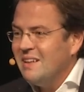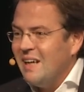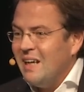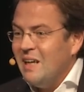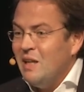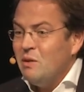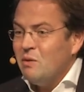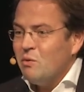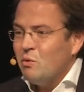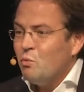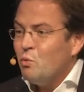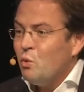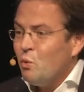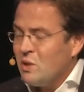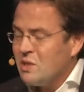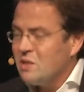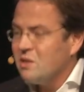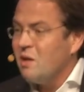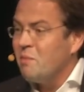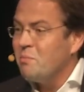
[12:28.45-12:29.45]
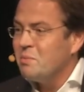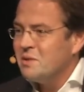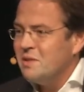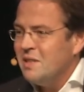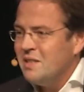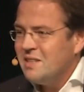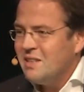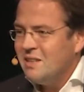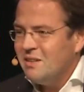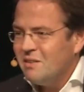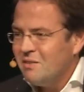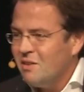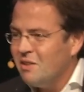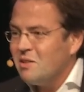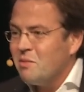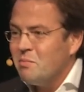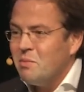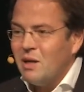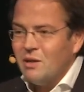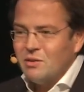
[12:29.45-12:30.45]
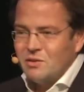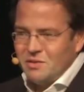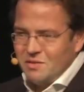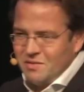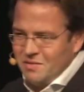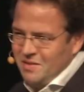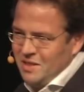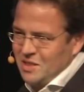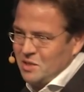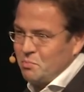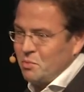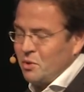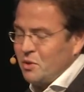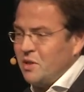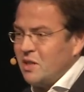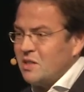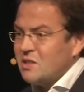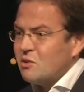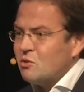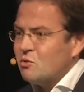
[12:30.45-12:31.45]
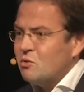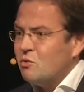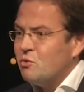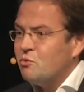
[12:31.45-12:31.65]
and it was a competition, not about this project,